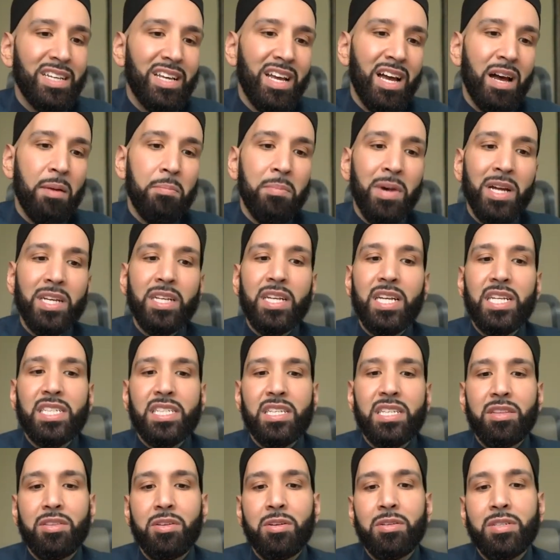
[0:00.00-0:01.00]

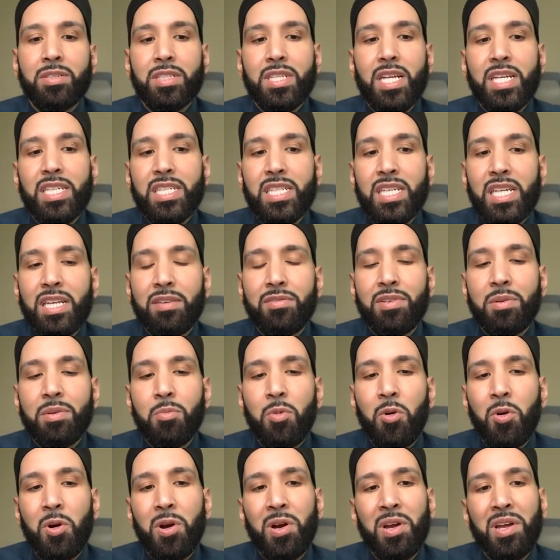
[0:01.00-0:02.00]
Mondays and Thursdays and even
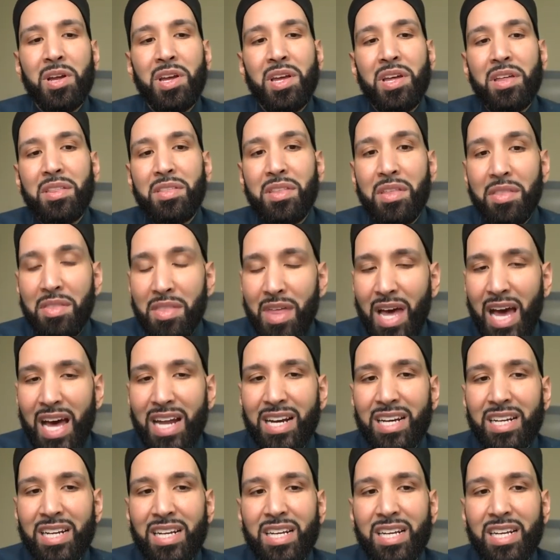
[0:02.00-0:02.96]
more than that?